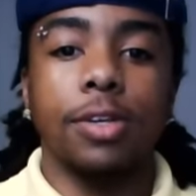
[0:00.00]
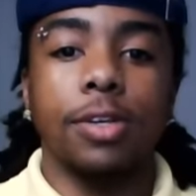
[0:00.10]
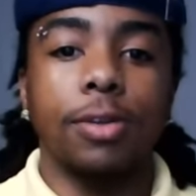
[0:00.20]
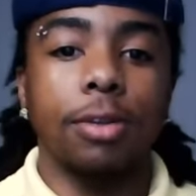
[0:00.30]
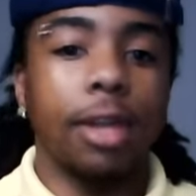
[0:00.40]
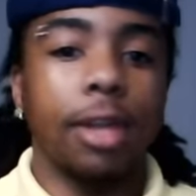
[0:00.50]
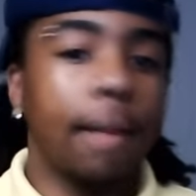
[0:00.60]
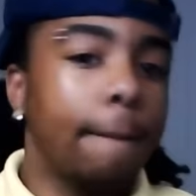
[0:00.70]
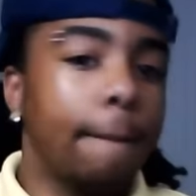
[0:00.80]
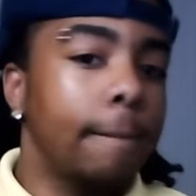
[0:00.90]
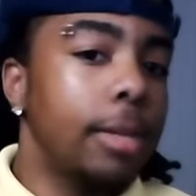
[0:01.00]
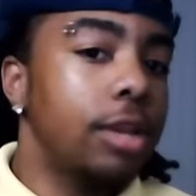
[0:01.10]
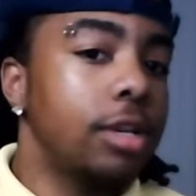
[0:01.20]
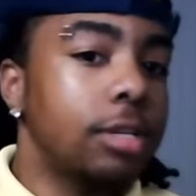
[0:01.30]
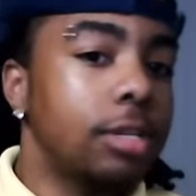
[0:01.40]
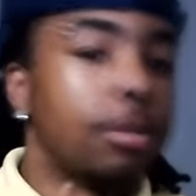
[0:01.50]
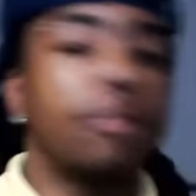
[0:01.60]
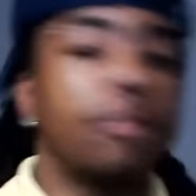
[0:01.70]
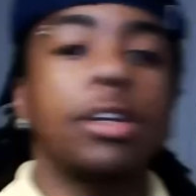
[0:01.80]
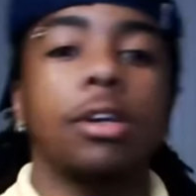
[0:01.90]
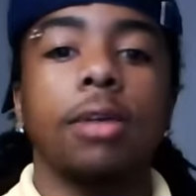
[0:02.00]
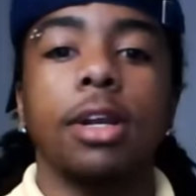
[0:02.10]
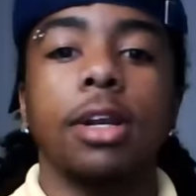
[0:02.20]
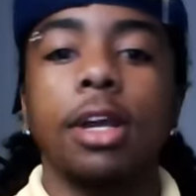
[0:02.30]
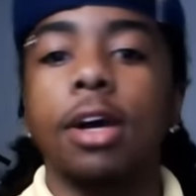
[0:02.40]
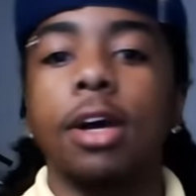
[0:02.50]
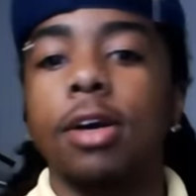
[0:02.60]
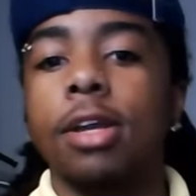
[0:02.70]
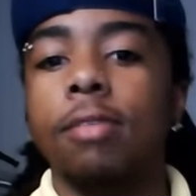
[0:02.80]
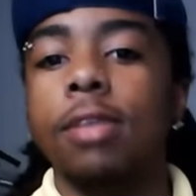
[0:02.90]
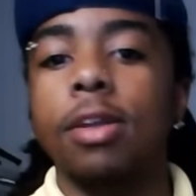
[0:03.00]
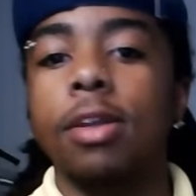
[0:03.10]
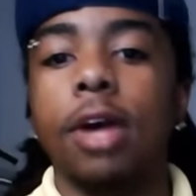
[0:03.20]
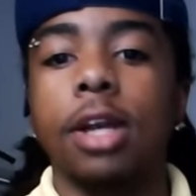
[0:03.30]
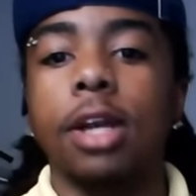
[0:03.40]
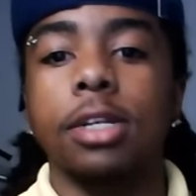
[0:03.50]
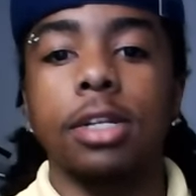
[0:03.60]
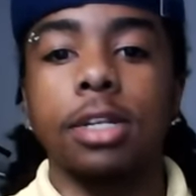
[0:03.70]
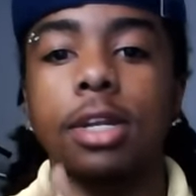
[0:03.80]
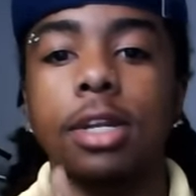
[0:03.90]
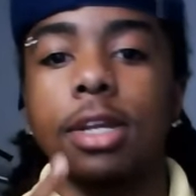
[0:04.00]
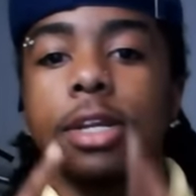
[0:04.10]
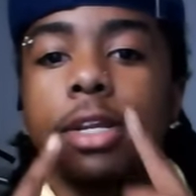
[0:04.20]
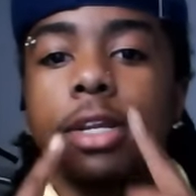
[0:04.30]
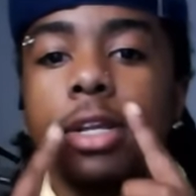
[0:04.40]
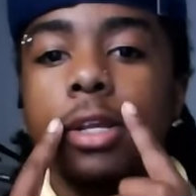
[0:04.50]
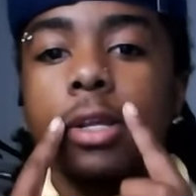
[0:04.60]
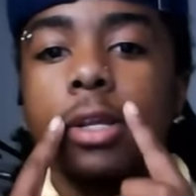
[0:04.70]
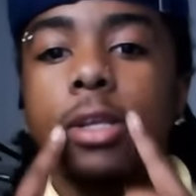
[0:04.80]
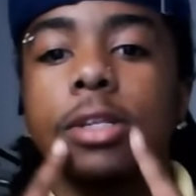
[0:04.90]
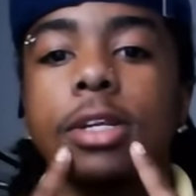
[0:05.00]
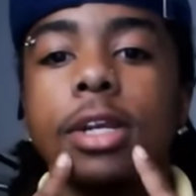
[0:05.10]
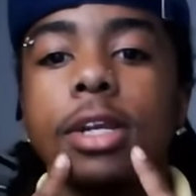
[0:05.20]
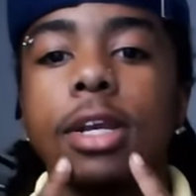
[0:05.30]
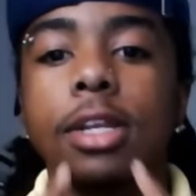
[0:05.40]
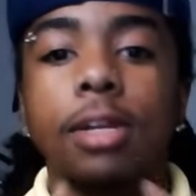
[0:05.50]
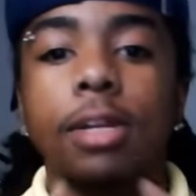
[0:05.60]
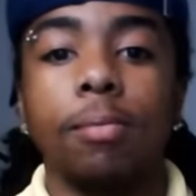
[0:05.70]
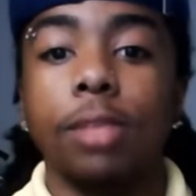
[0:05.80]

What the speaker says: You know, like, you can see my facial hair right now. In the video, it actually looks like it's connecting.